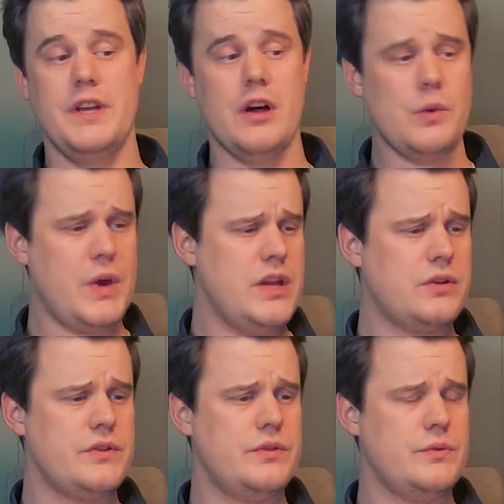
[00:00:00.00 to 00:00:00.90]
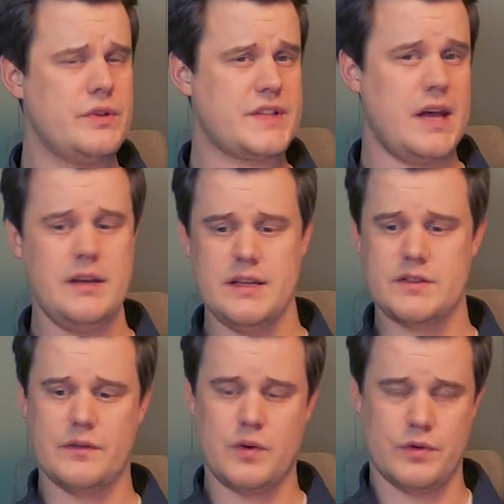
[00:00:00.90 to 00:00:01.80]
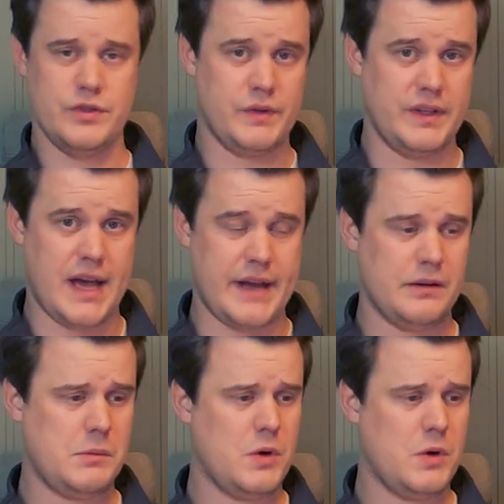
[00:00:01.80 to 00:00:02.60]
the other way you can do the scan is of course using the handle